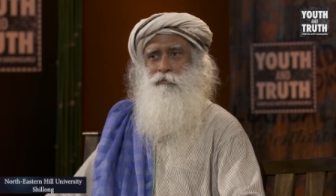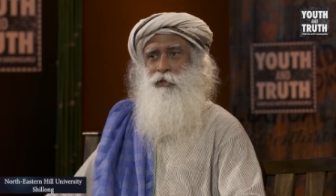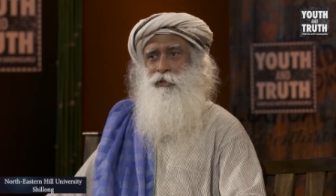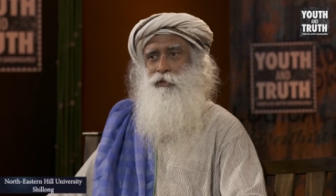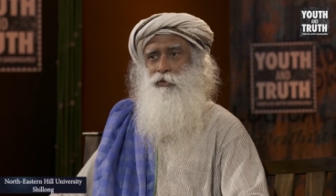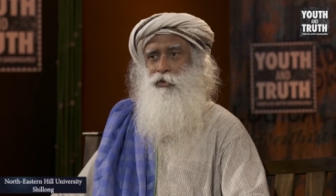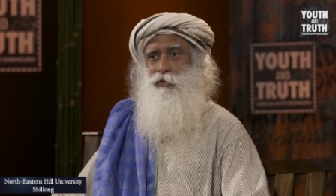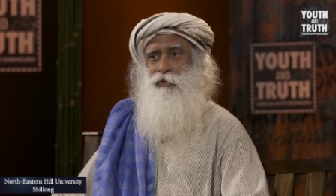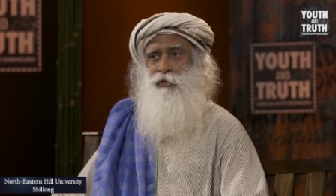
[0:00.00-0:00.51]

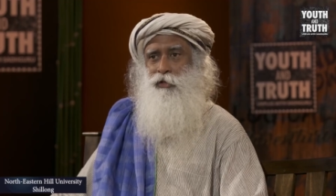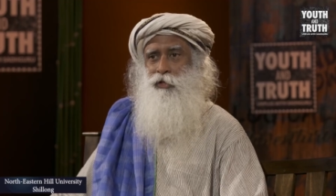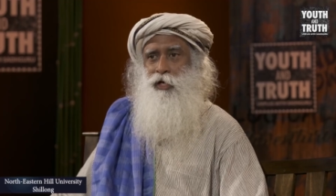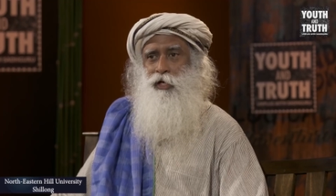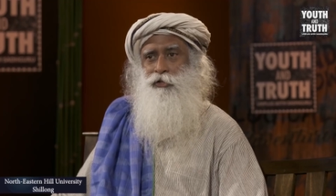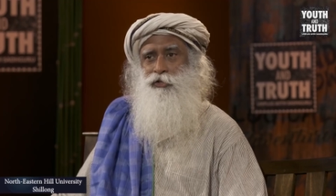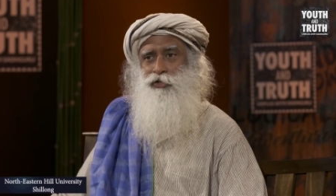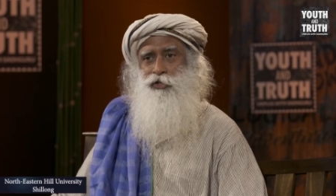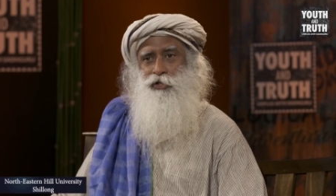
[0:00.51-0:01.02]
but not the
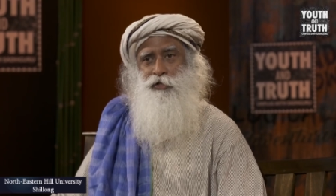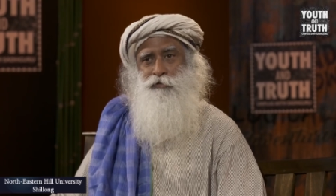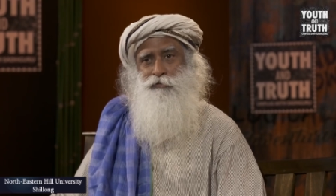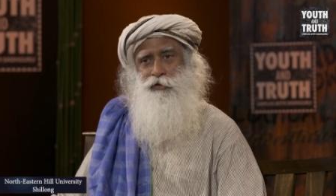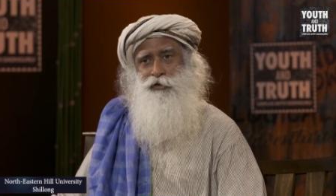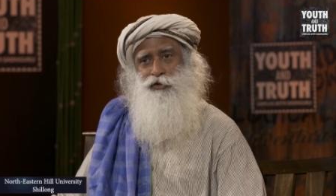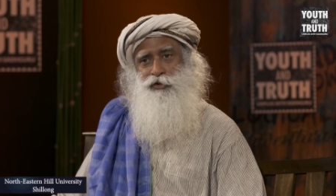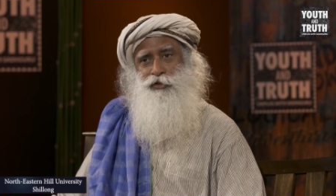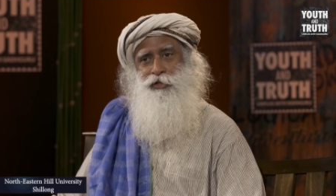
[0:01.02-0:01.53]
last year
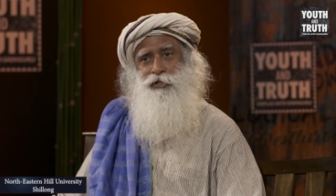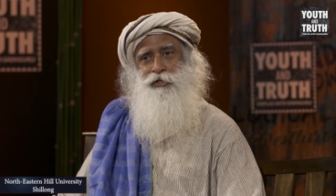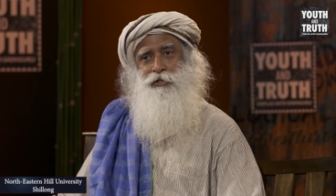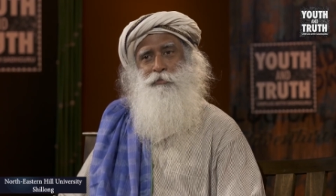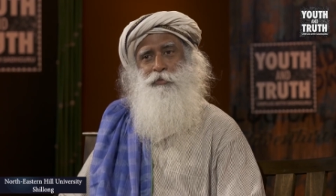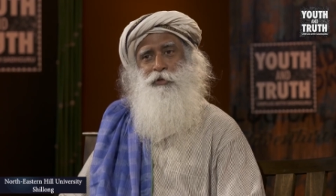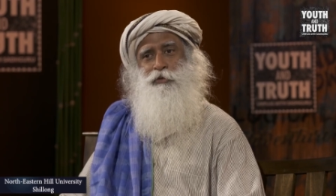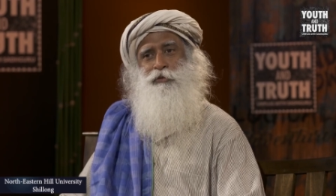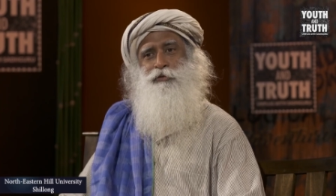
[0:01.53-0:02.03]
of
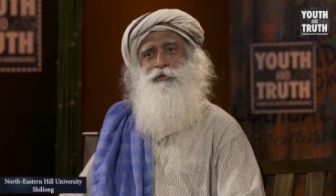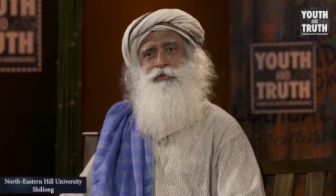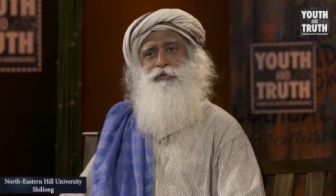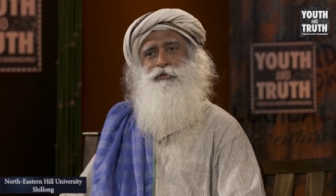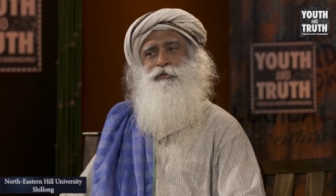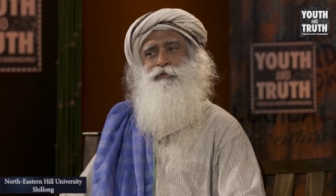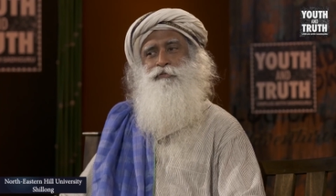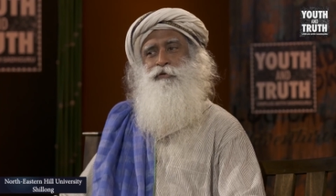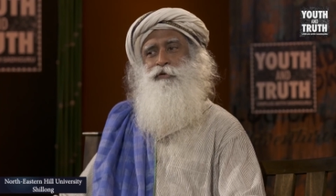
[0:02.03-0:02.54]
engineering,
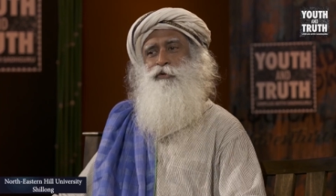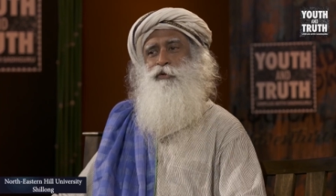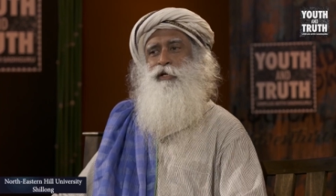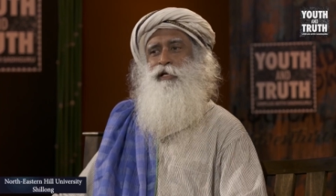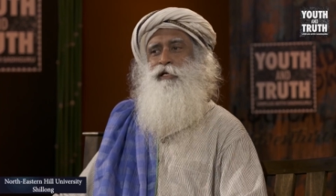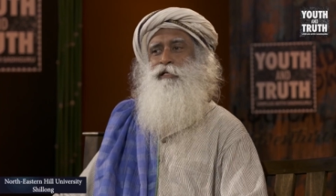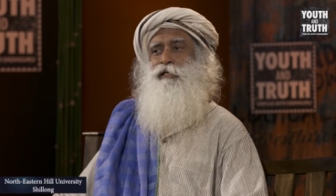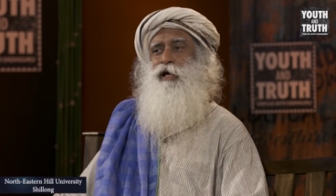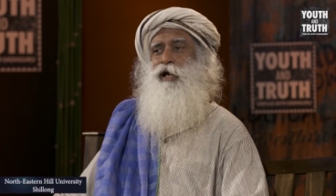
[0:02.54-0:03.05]
because for
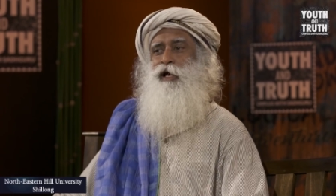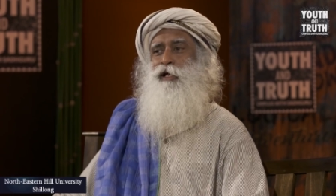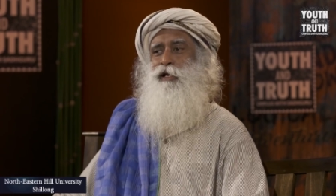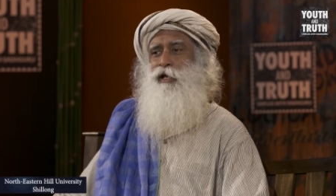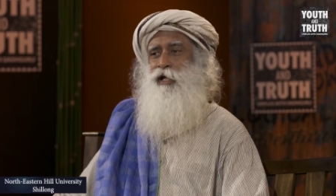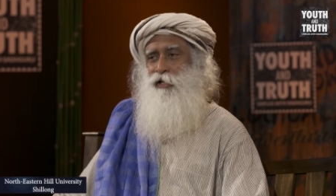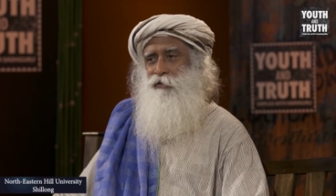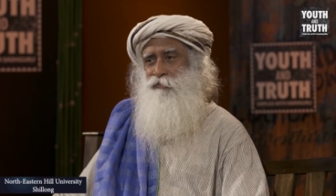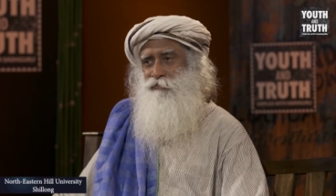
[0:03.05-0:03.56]
your entire
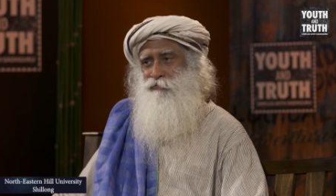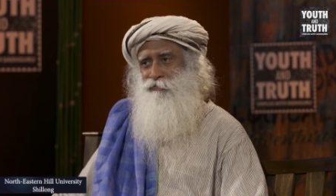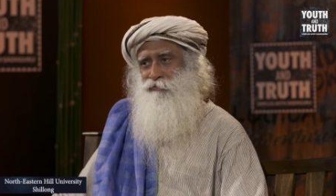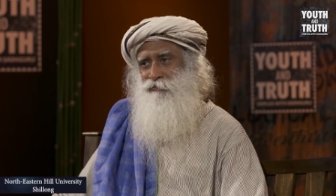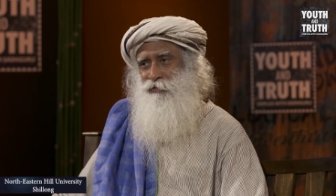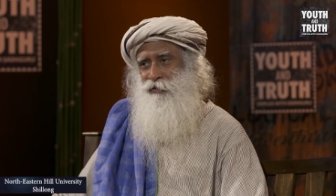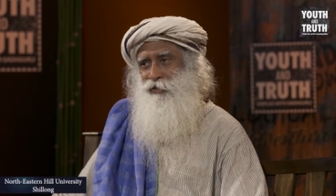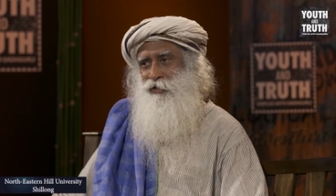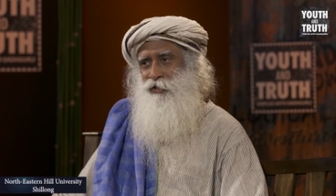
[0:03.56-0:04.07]
life,
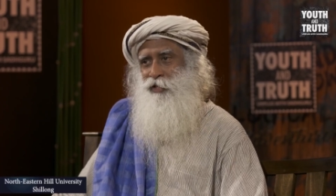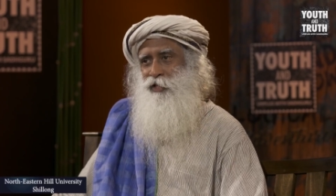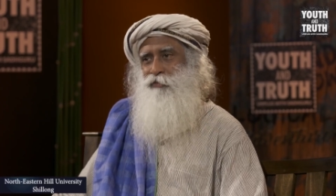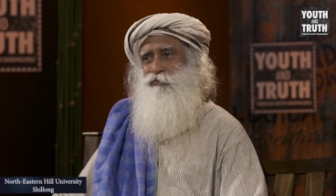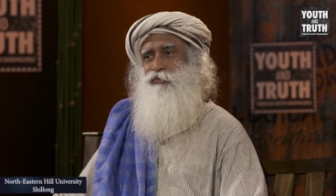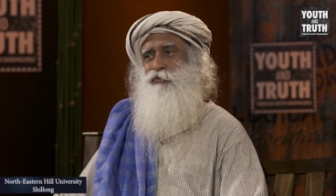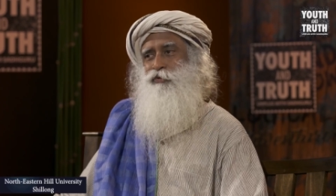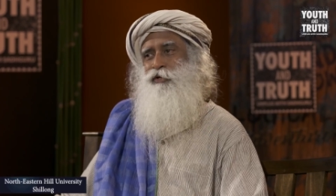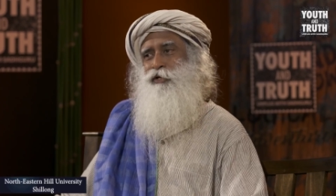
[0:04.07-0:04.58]

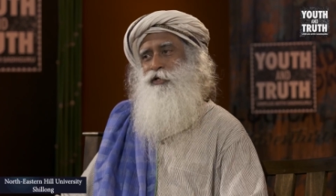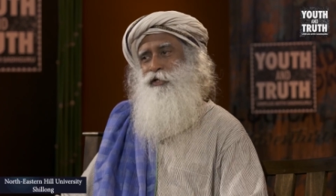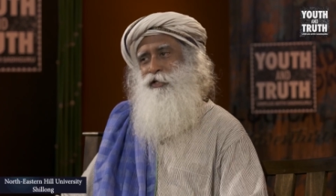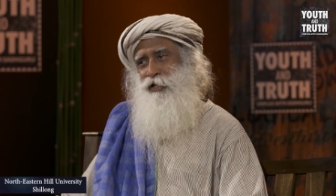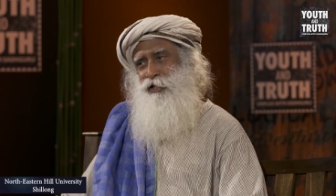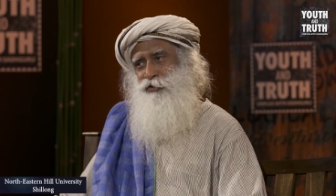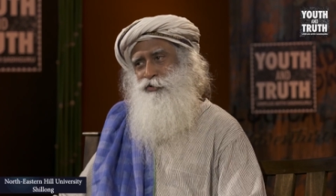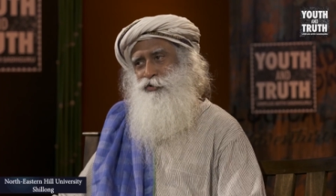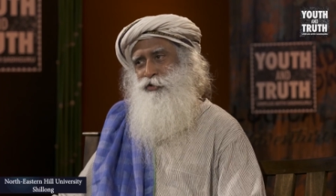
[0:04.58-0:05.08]
if you learn
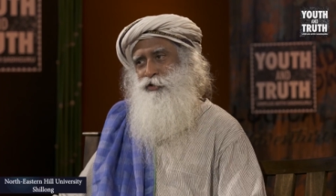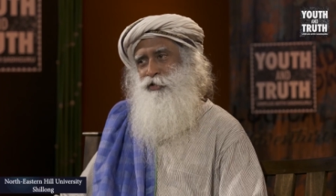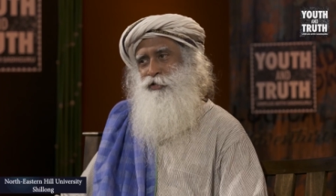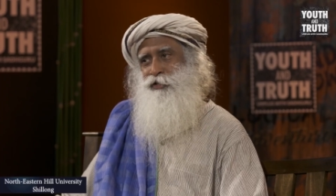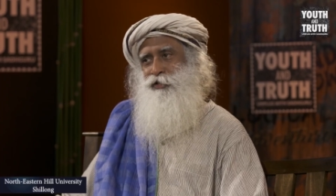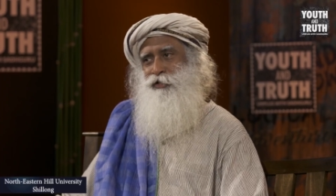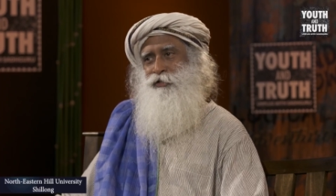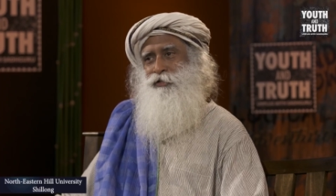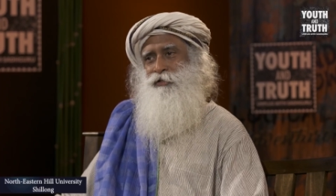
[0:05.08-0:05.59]

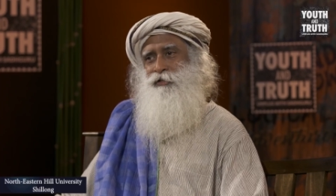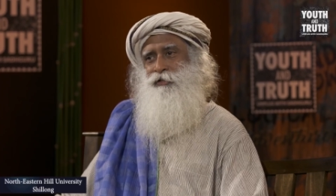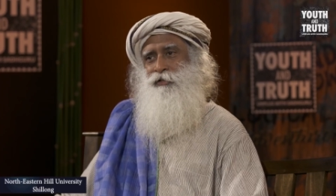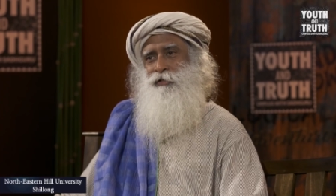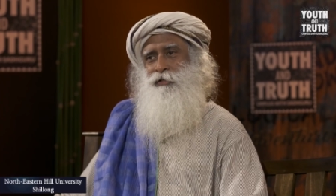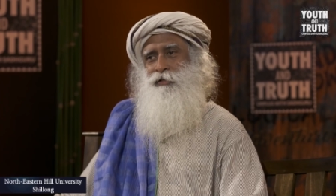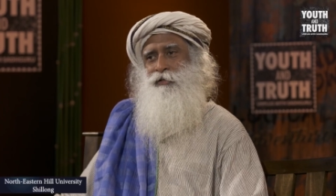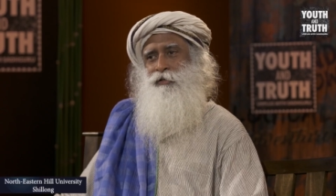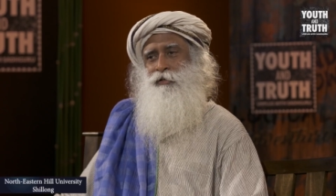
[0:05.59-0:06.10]
engineering,
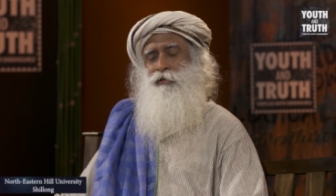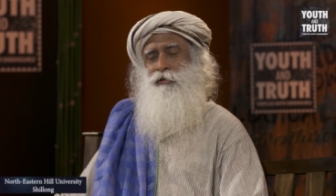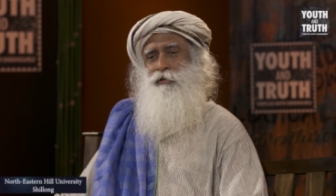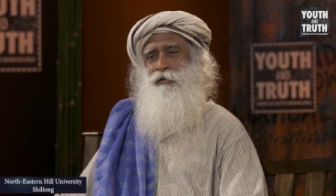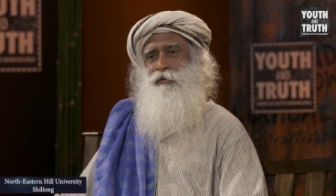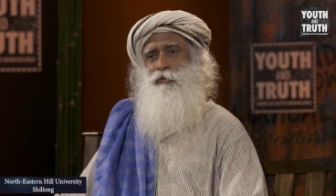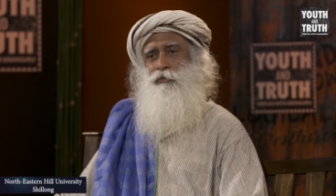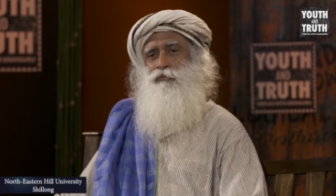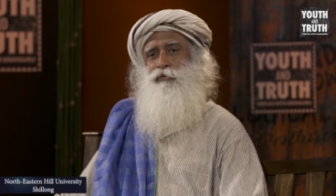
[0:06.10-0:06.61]

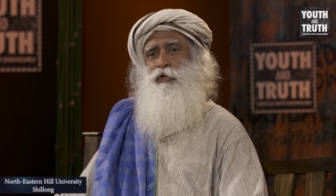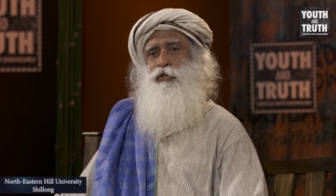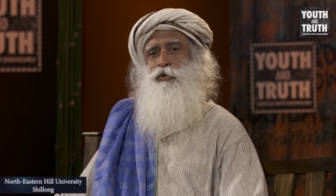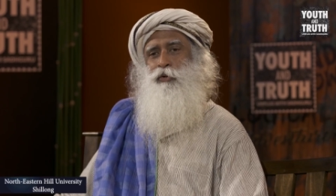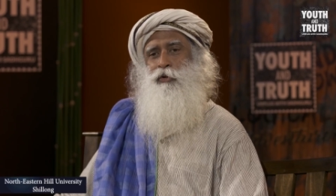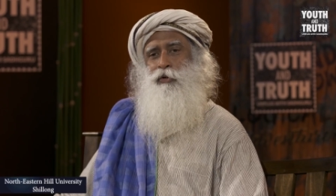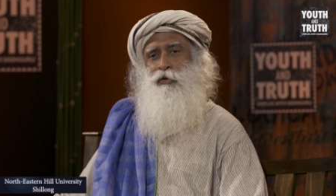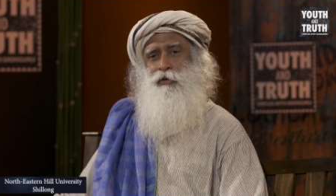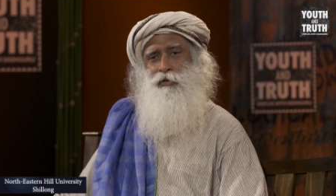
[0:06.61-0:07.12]
when
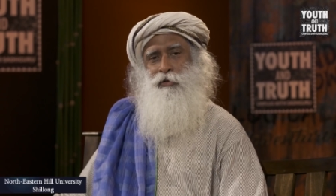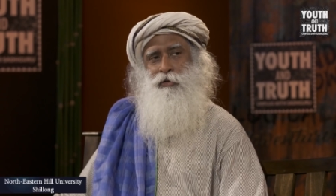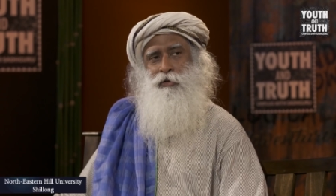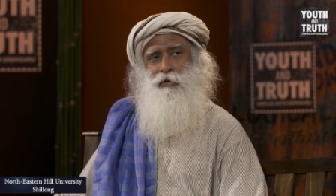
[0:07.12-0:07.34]
you're